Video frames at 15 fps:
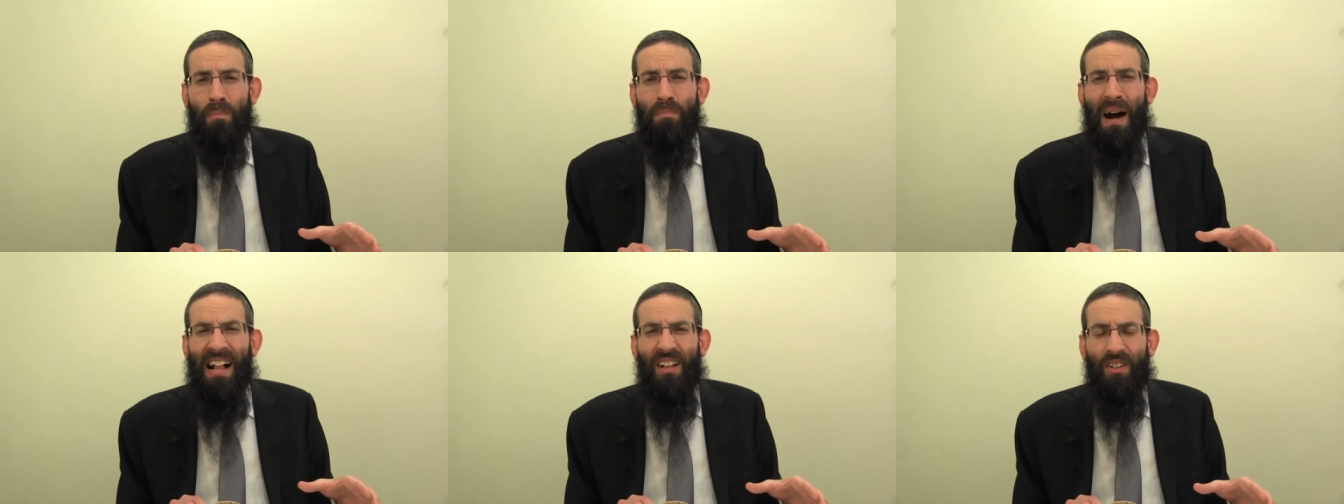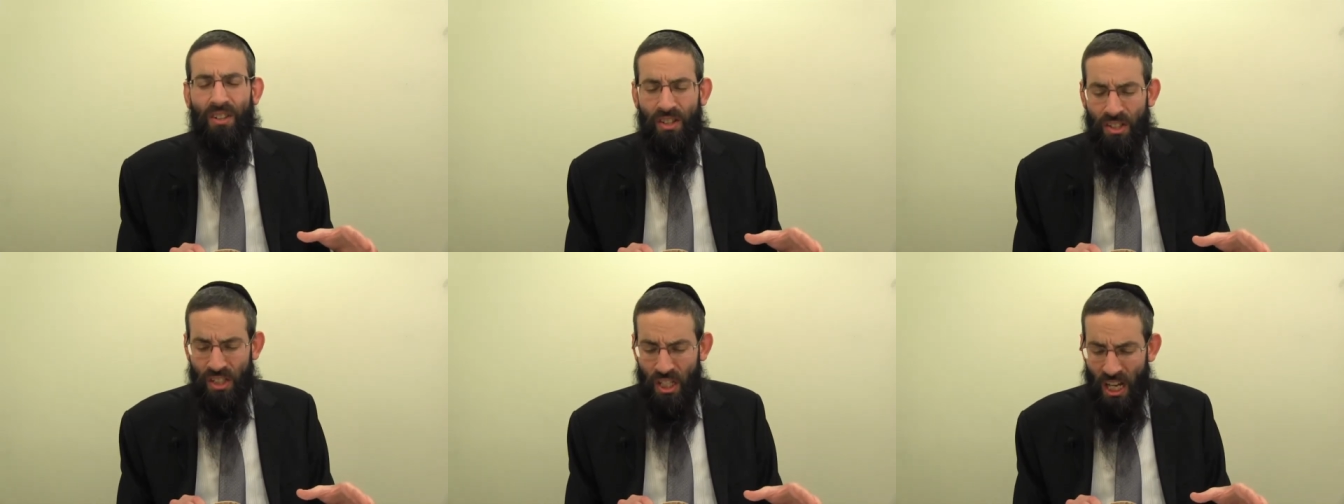
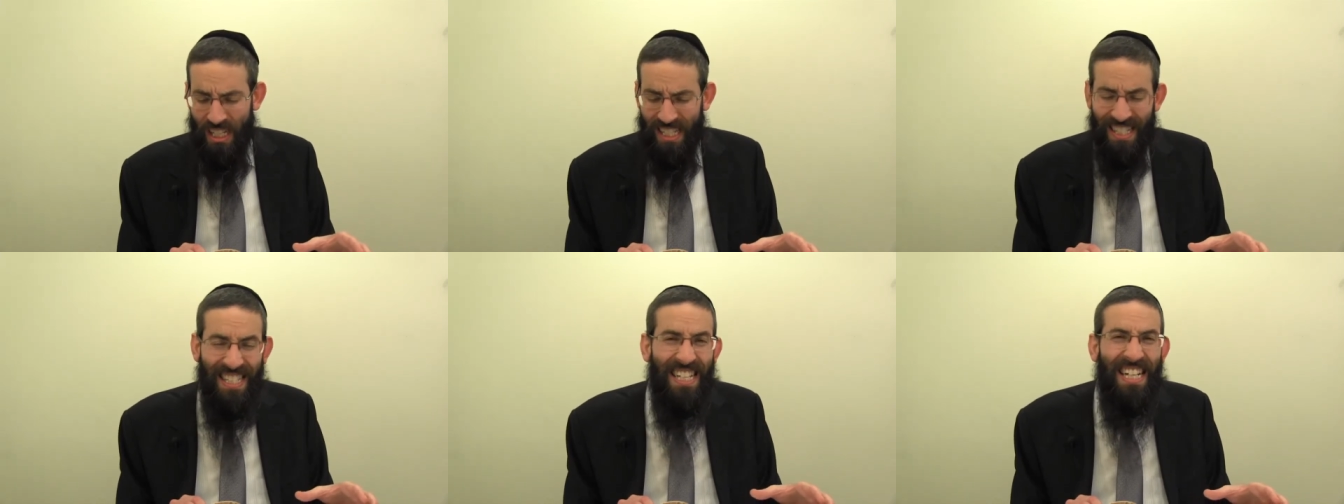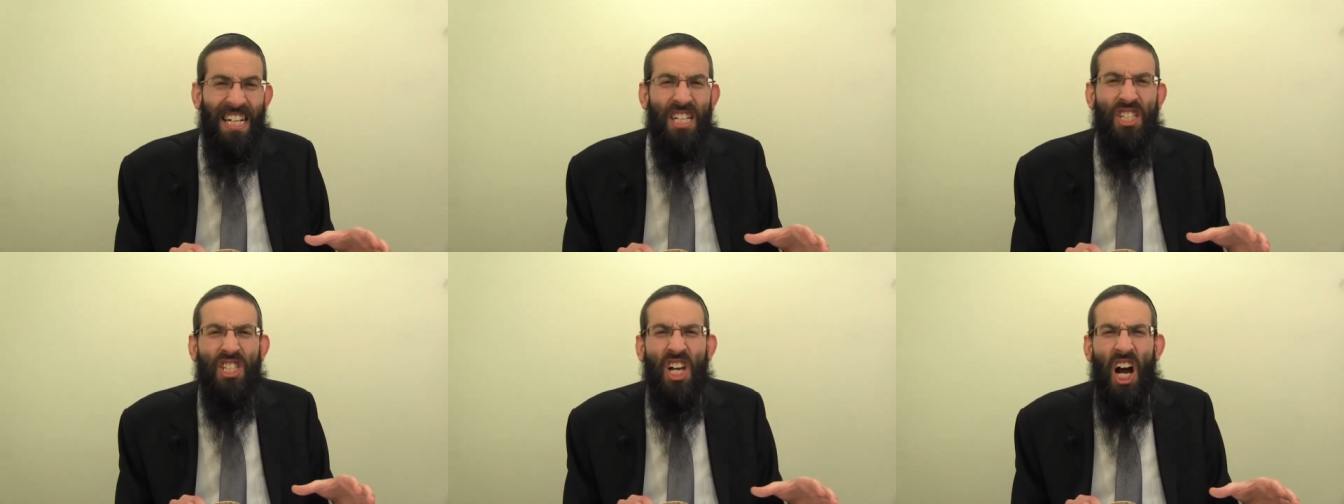malchus doesn't
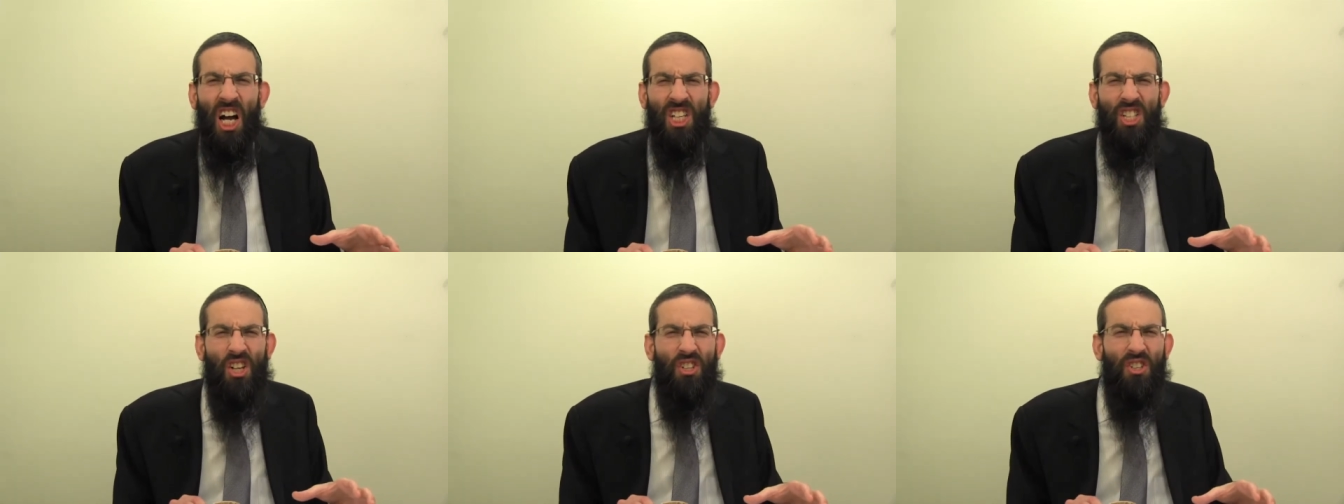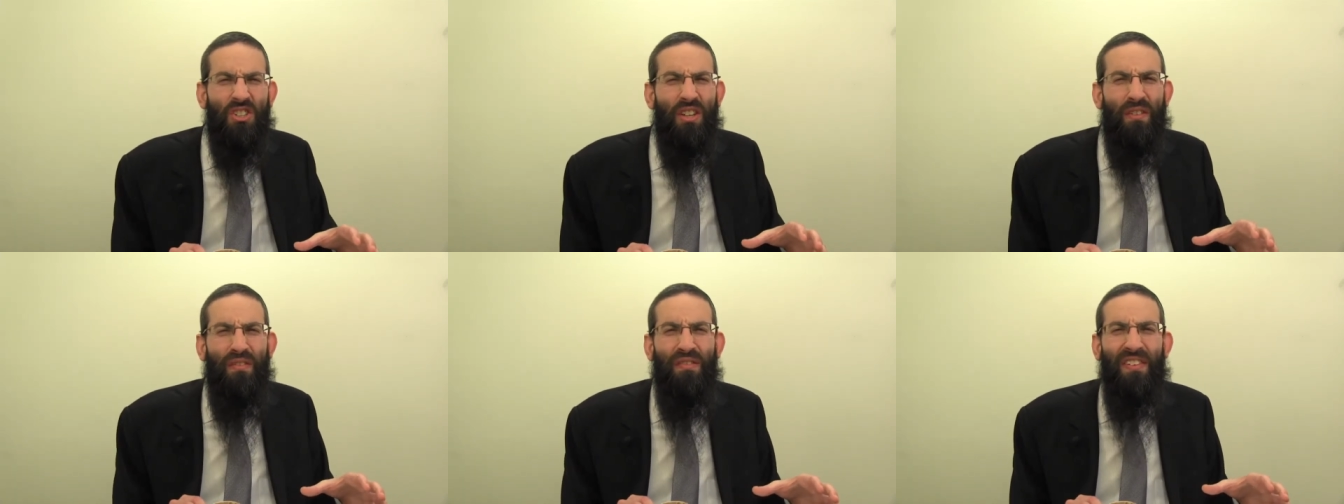touch, doesn't
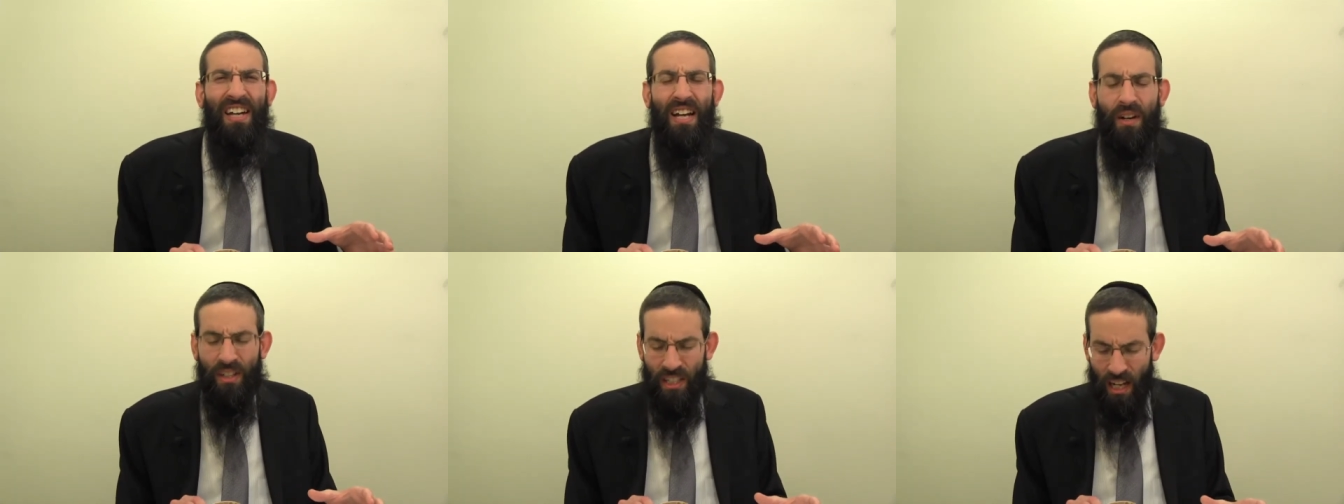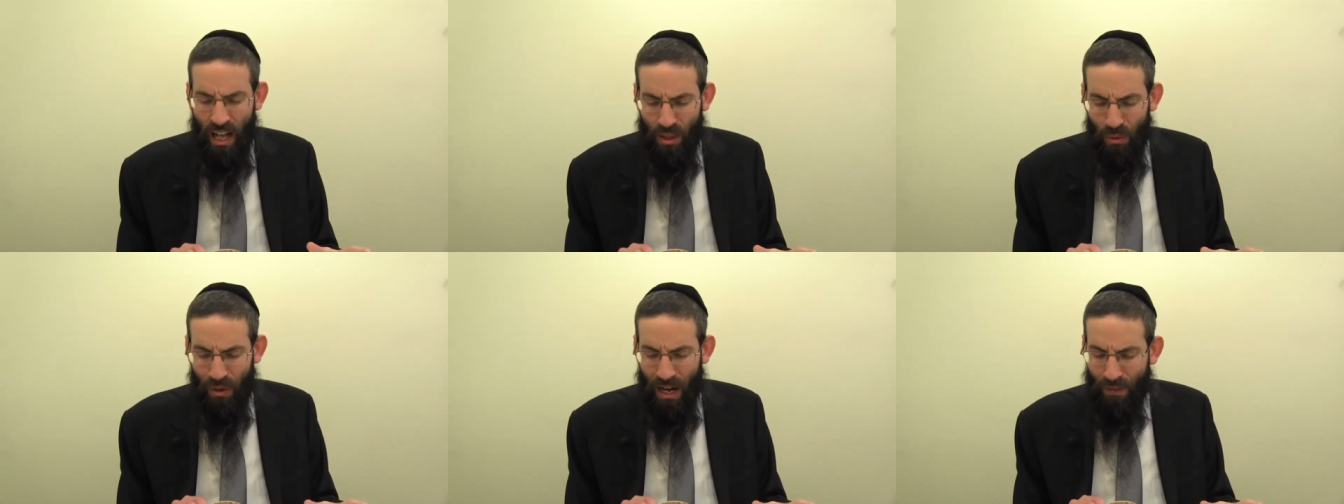interfere, and the
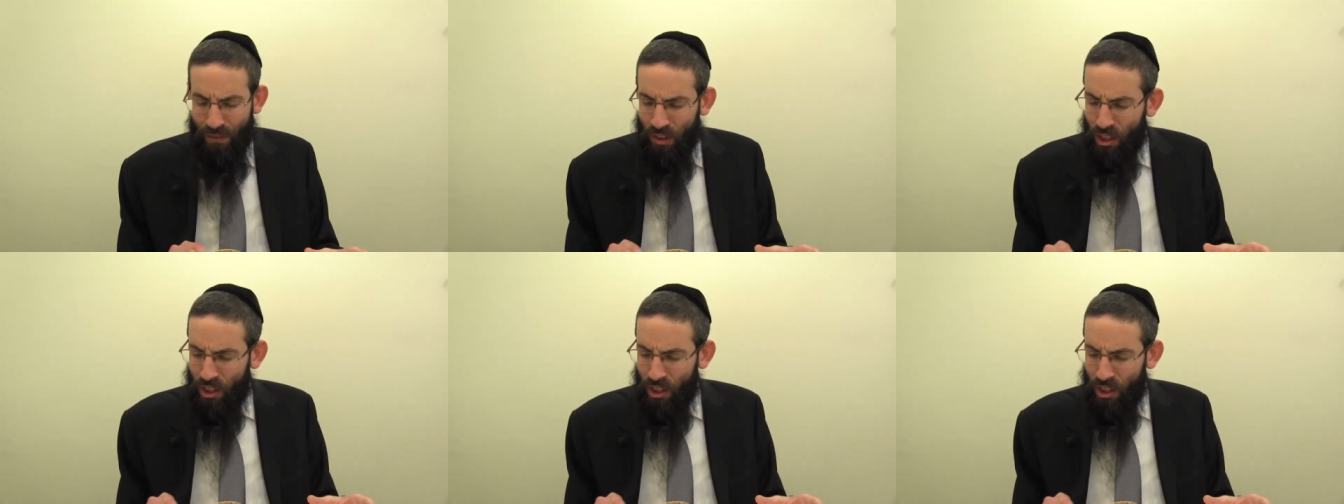other one,